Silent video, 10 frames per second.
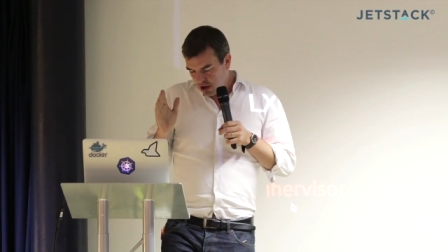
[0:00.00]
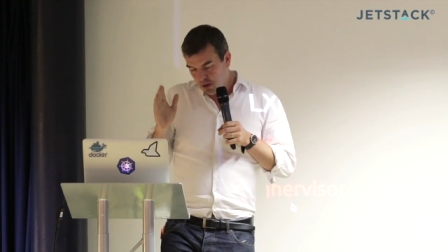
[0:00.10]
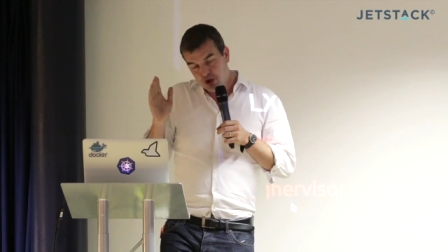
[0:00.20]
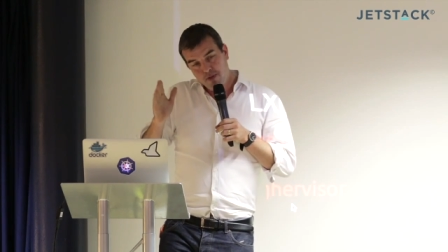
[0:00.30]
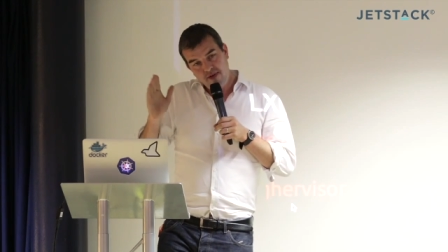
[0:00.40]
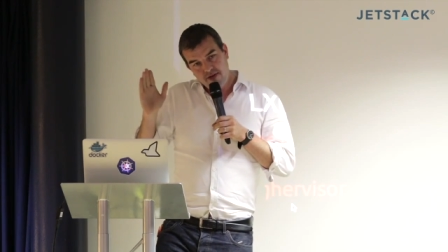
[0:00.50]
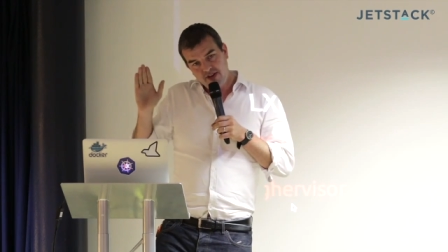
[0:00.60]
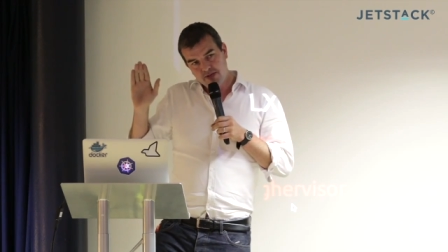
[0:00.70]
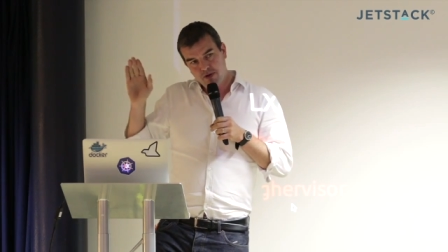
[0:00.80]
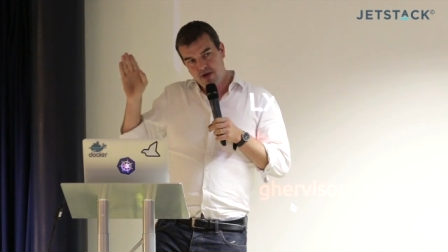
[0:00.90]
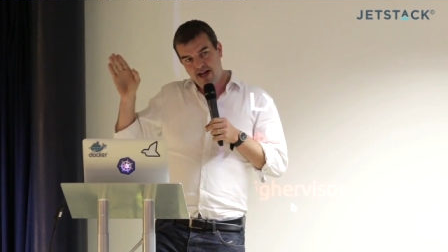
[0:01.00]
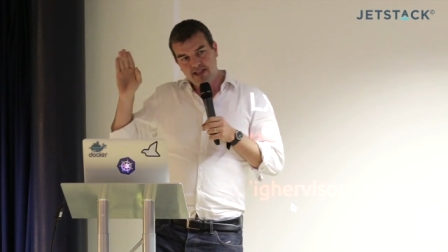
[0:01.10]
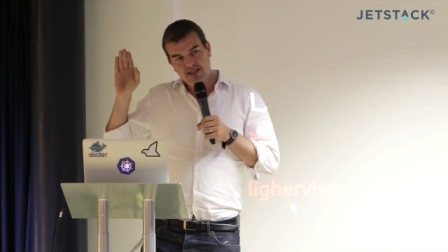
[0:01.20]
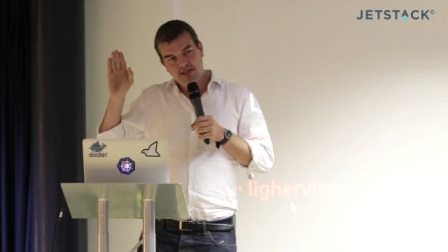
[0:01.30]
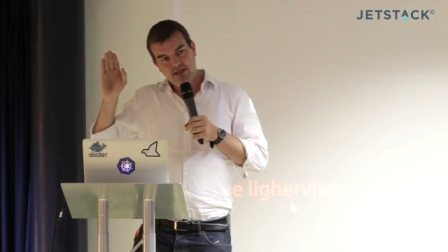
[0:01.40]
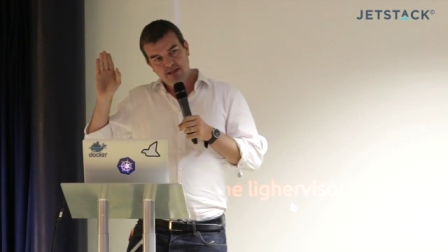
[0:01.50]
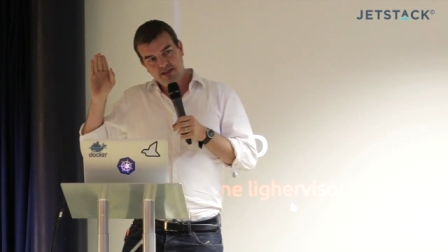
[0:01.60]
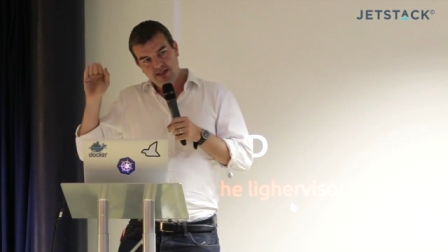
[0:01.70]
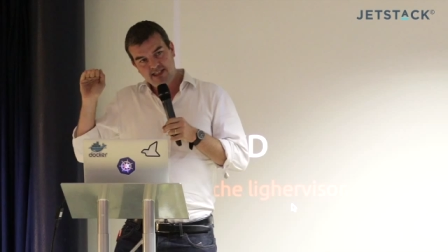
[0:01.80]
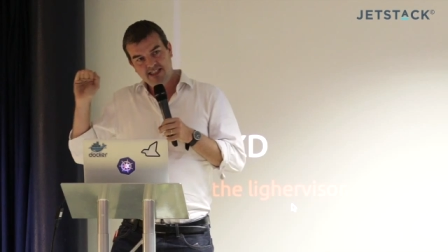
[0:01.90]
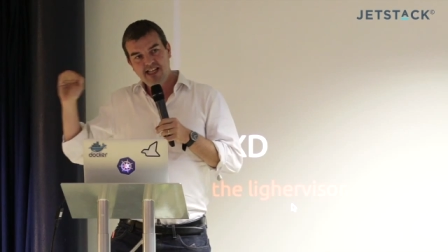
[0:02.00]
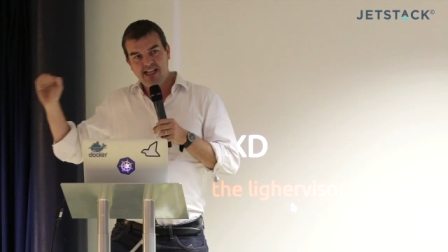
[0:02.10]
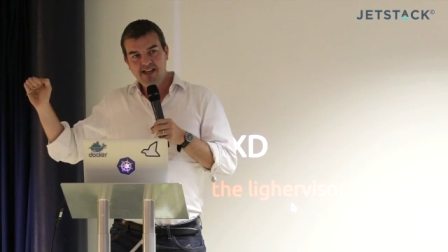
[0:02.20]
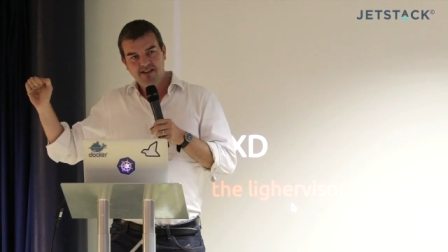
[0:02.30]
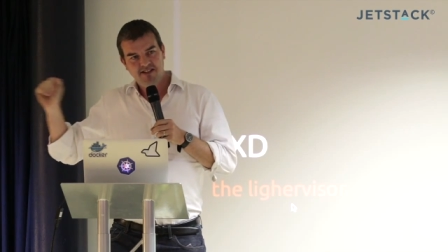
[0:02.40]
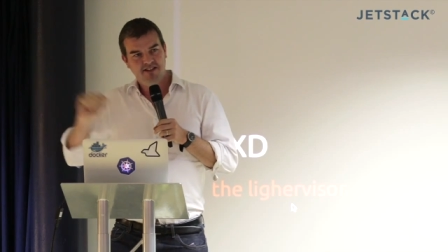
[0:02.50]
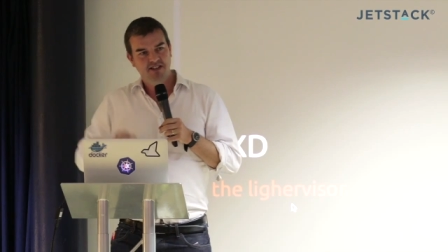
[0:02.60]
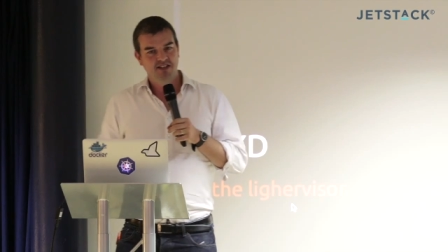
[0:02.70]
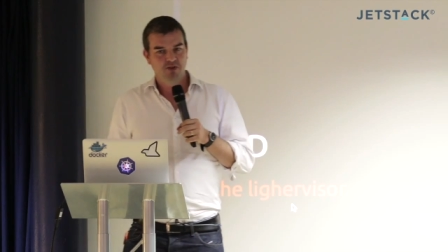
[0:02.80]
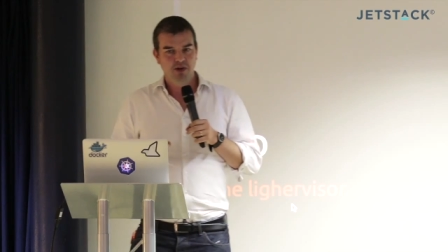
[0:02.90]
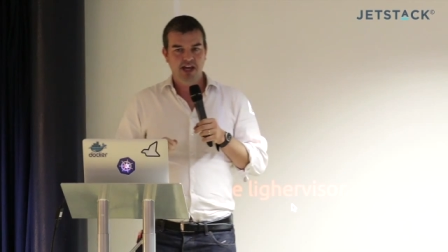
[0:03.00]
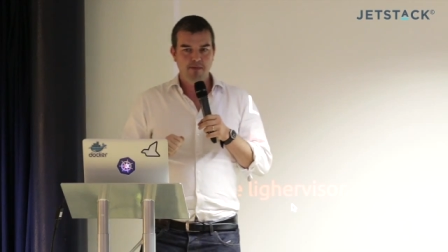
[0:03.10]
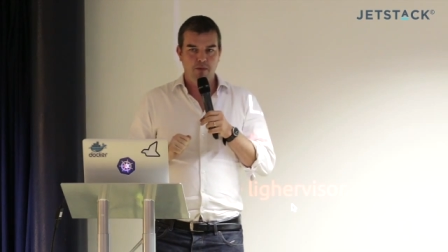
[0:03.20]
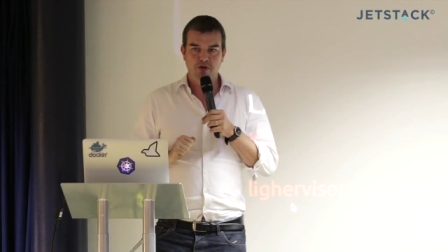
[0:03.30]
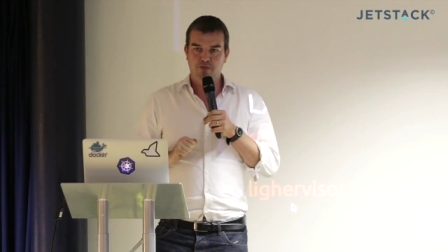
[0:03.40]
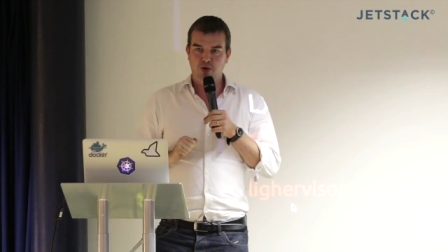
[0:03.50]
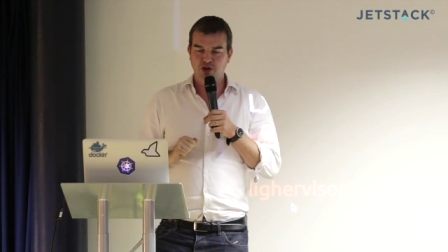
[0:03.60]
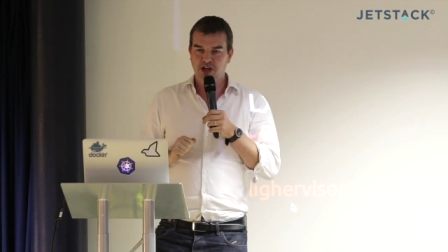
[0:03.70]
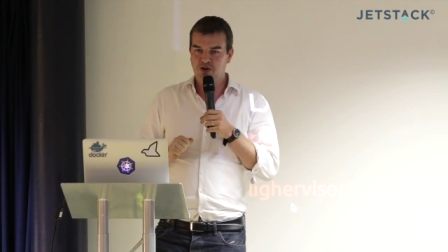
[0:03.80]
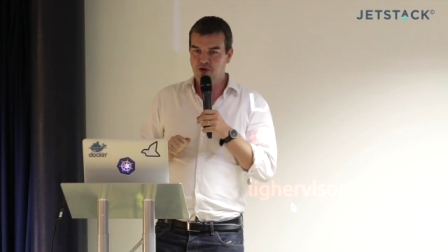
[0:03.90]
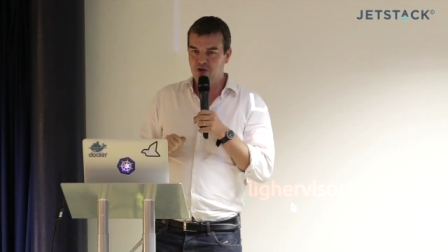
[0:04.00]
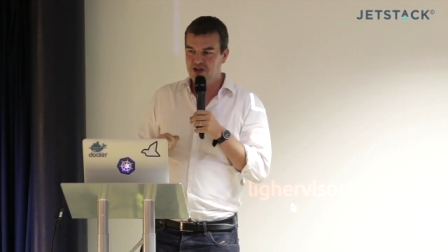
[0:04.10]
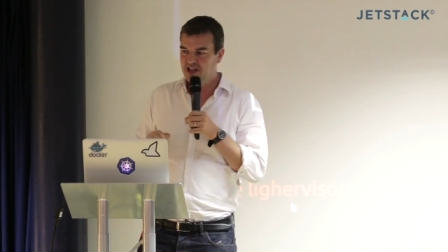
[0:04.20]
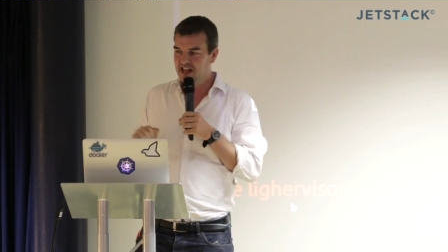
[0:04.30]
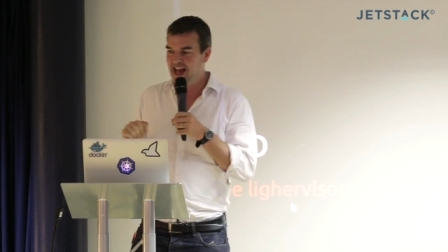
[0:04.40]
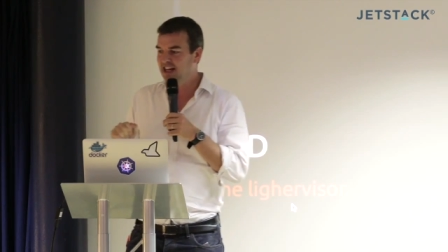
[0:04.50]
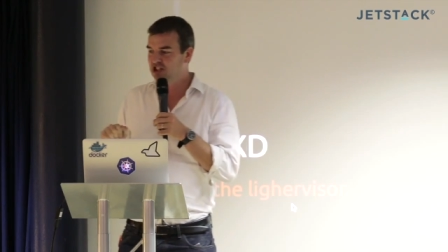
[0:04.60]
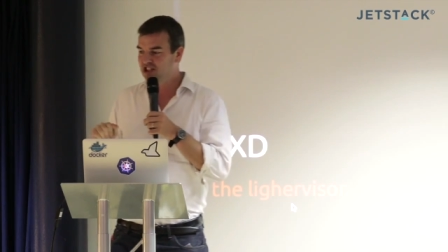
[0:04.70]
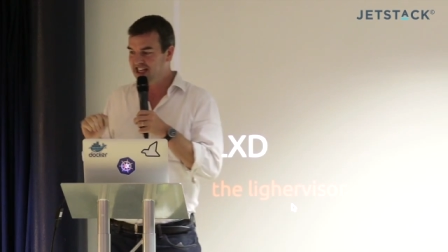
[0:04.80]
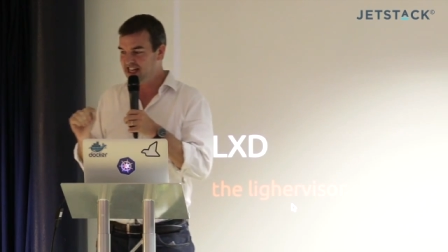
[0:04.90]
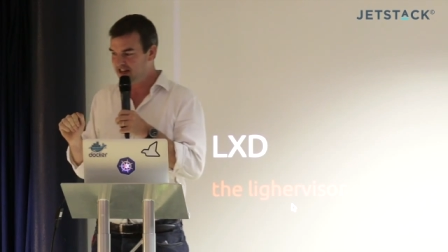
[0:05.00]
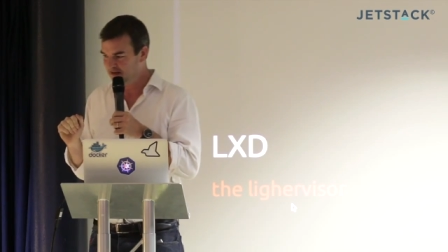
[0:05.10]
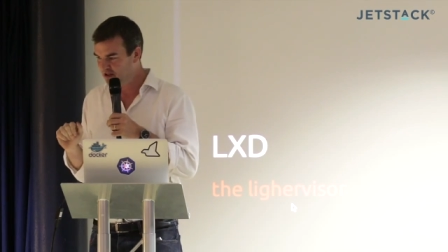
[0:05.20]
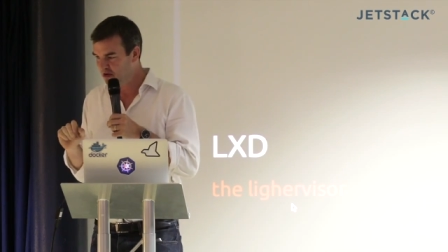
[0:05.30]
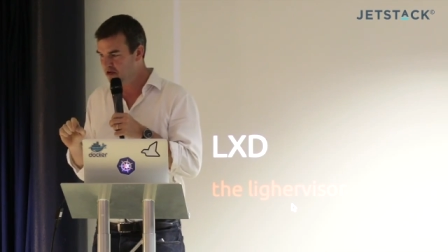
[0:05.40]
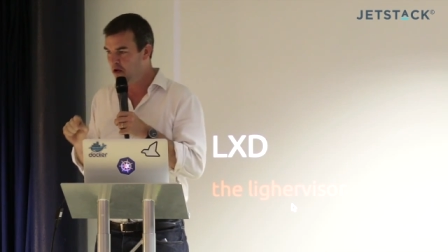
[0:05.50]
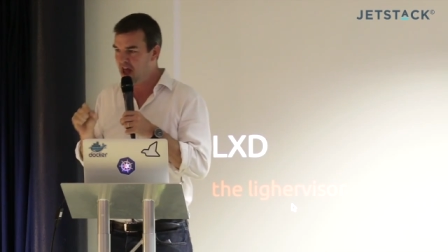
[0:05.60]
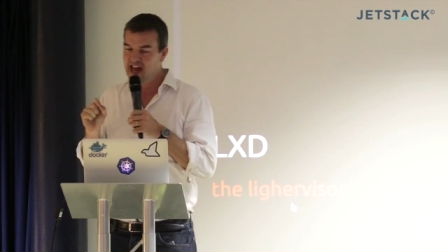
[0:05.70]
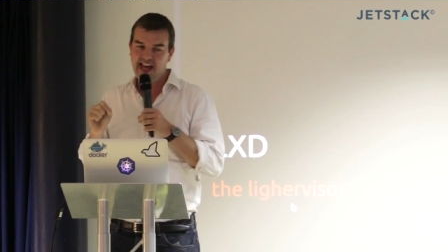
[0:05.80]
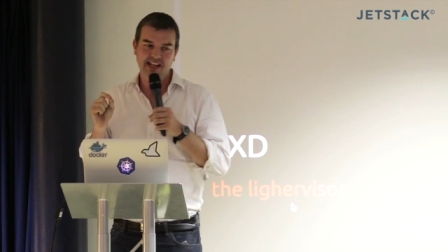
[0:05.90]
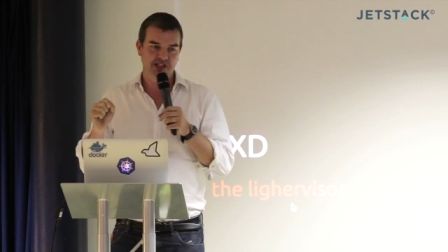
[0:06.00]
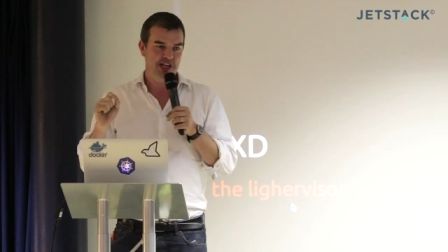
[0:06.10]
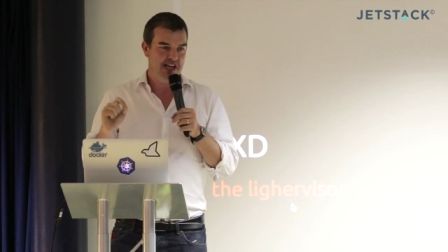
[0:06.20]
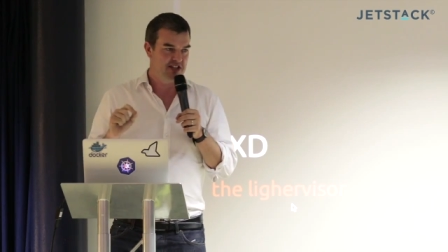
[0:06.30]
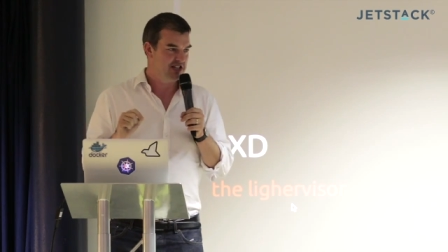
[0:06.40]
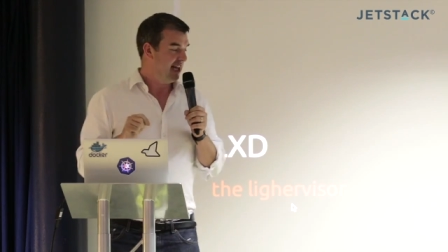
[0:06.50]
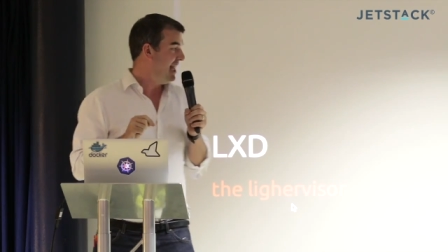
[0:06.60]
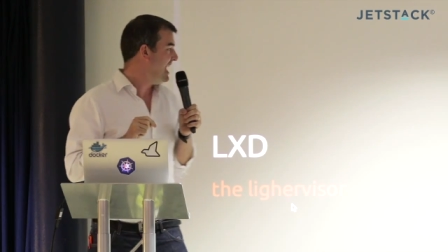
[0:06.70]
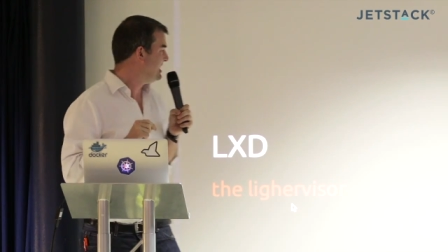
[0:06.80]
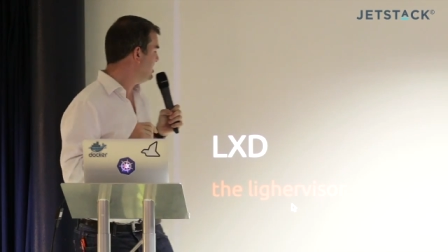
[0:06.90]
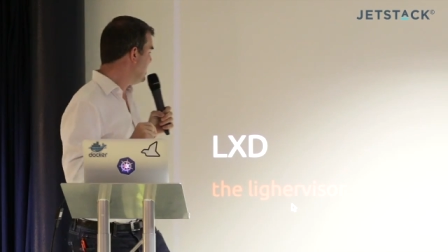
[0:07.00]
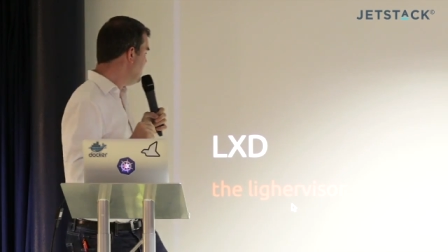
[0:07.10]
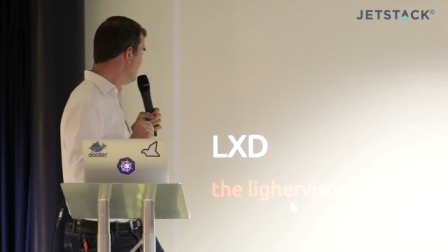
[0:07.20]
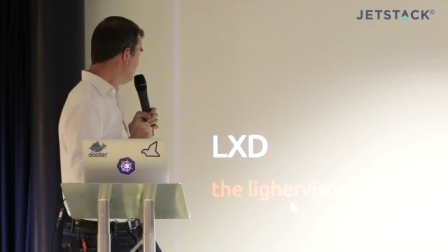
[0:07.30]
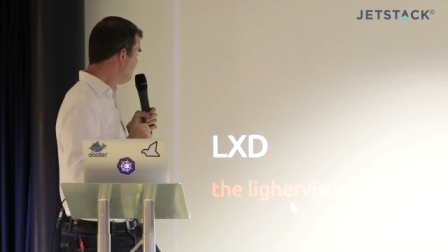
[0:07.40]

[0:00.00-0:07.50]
So on top of our investment on LXC, we came up with a project called LXD. So it's not LXD, it's LXD.